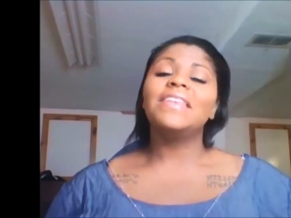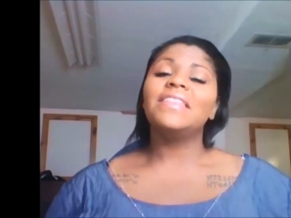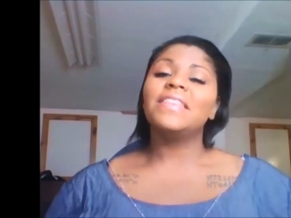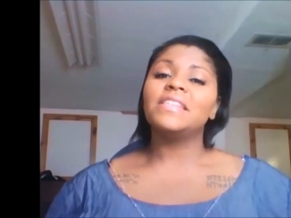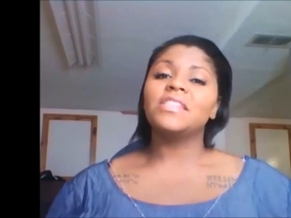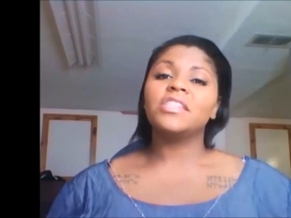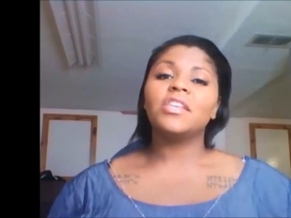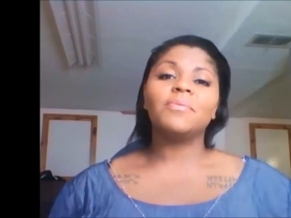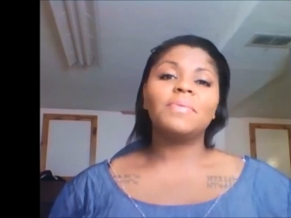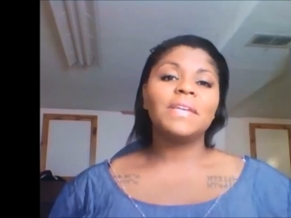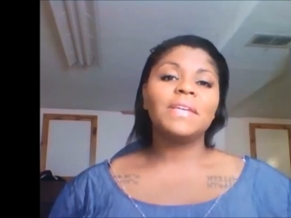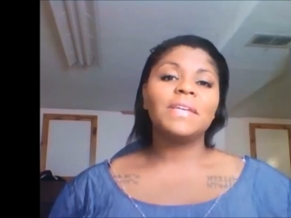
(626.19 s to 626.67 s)

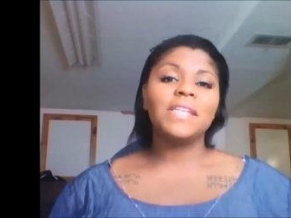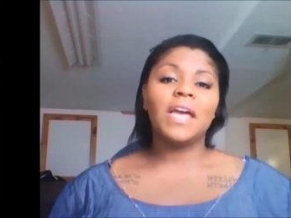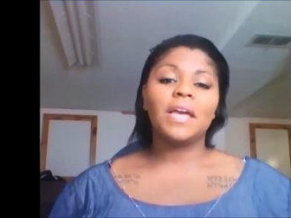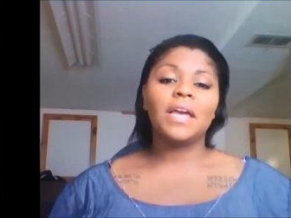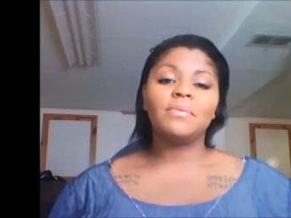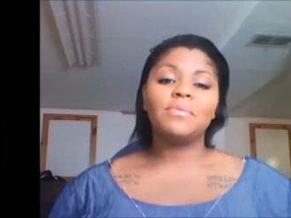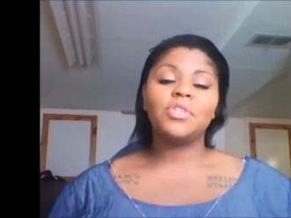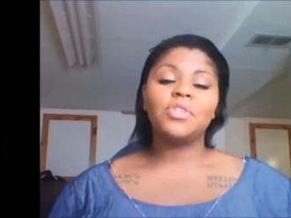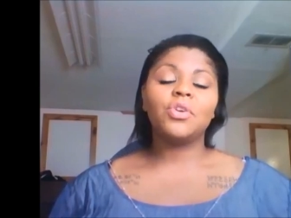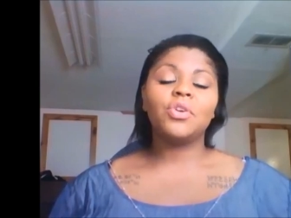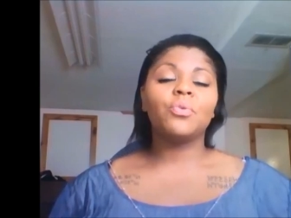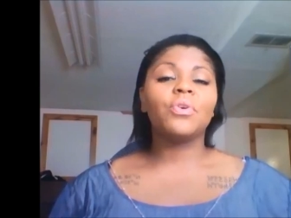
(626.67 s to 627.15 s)
this could be a
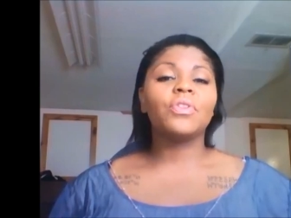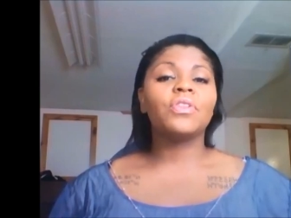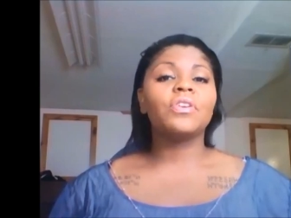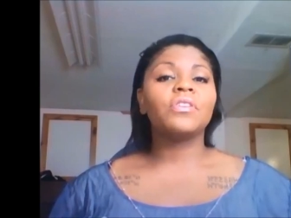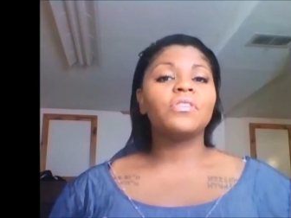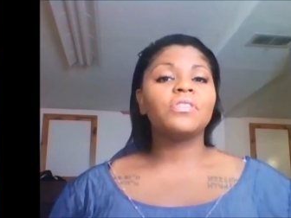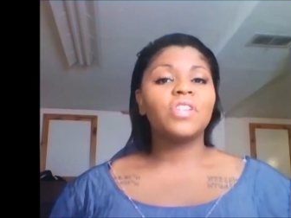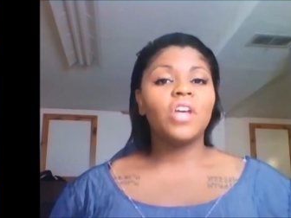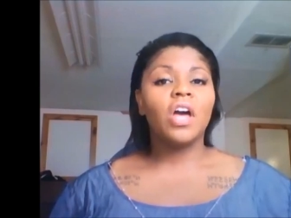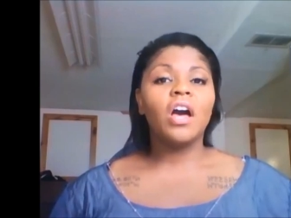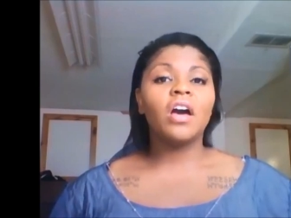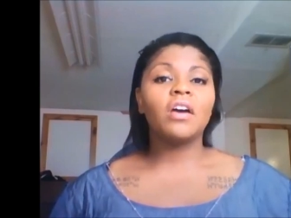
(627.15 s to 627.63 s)
time too where
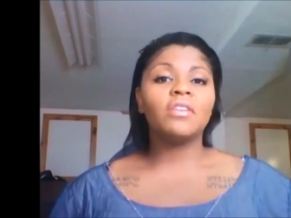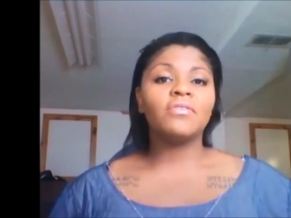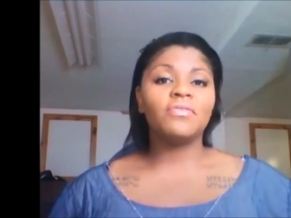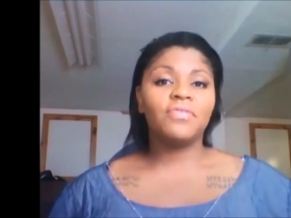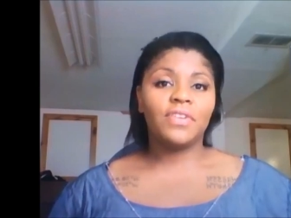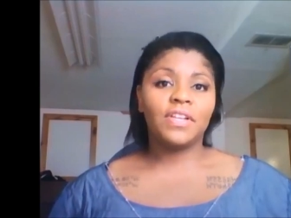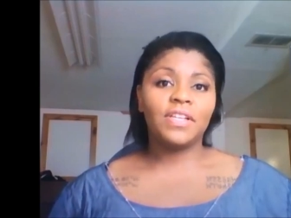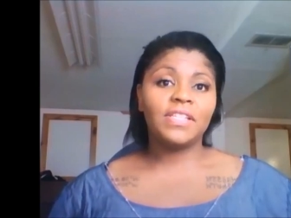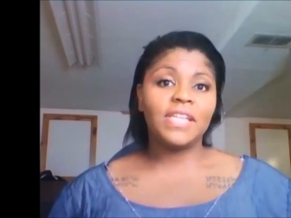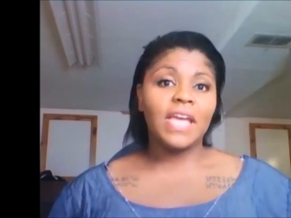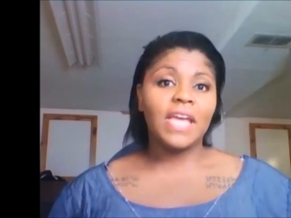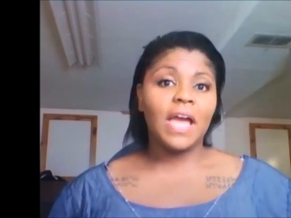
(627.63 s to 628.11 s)
there's
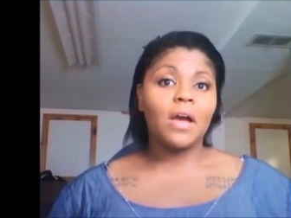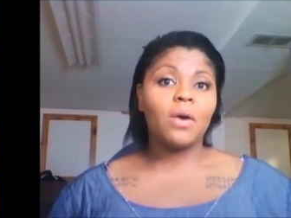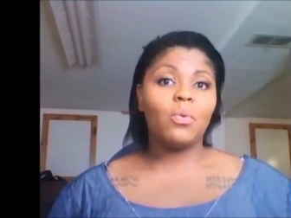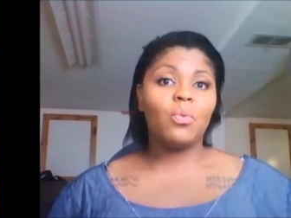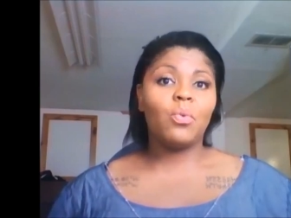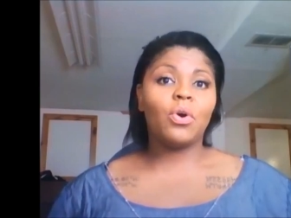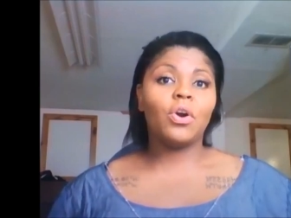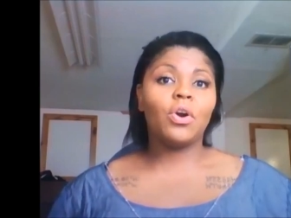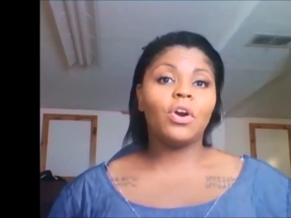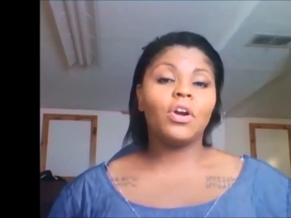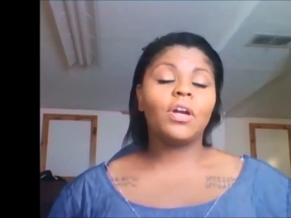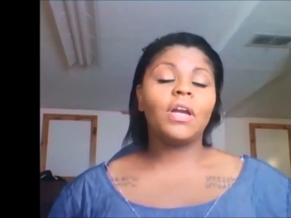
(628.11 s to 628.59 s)
conflict at
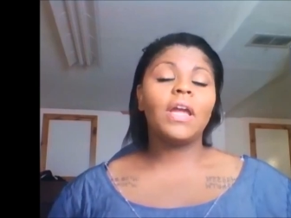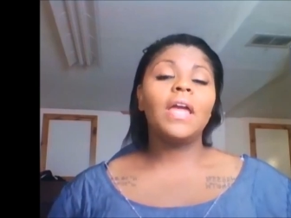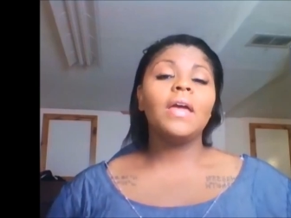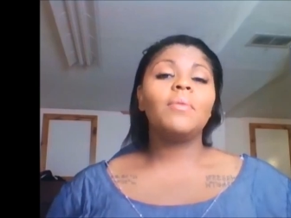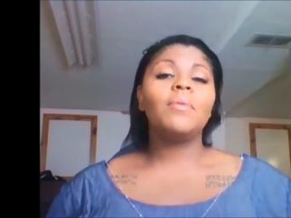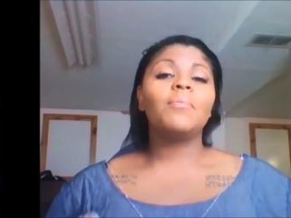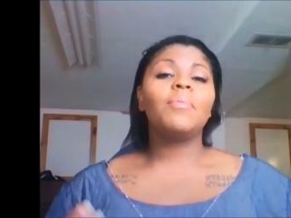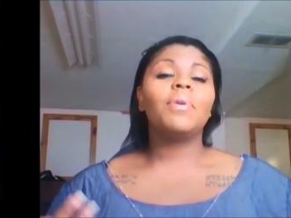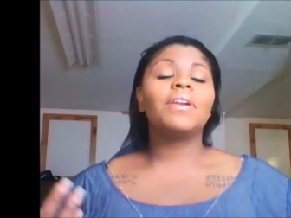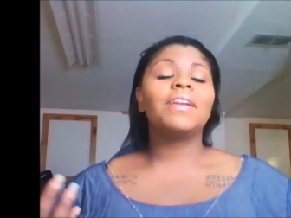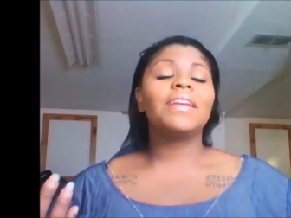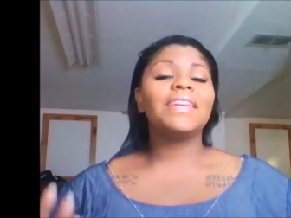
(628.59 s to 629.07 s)
work.
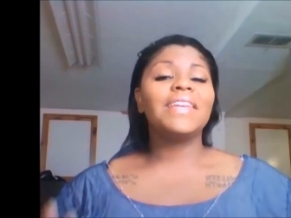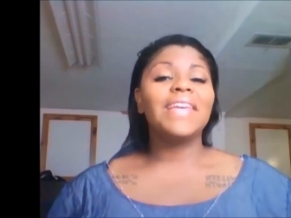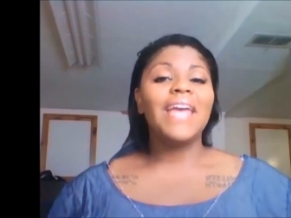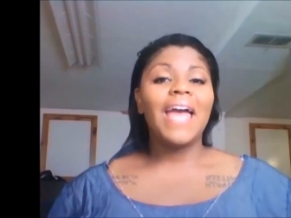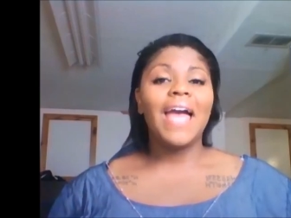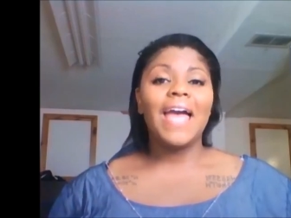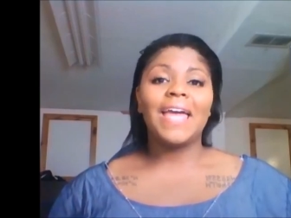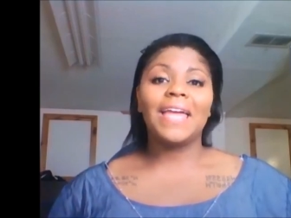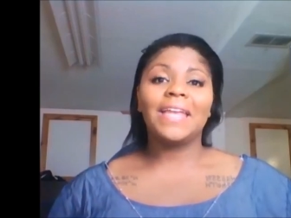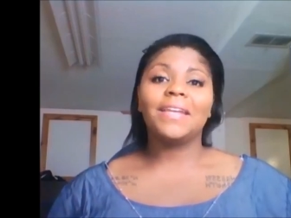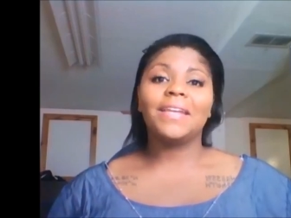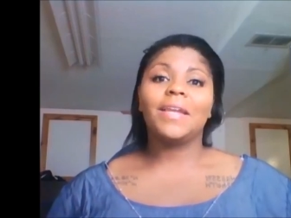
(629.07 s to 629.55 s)
But
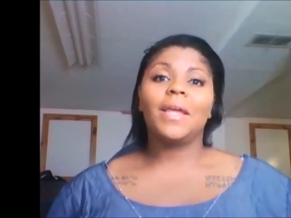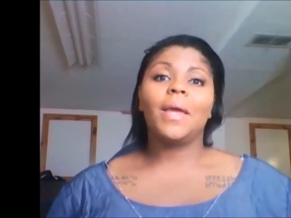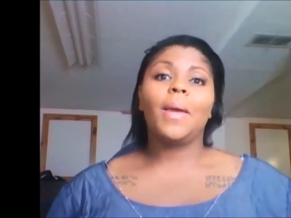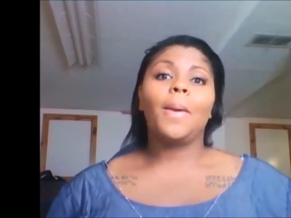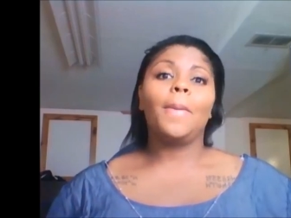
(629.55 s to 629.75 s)
again,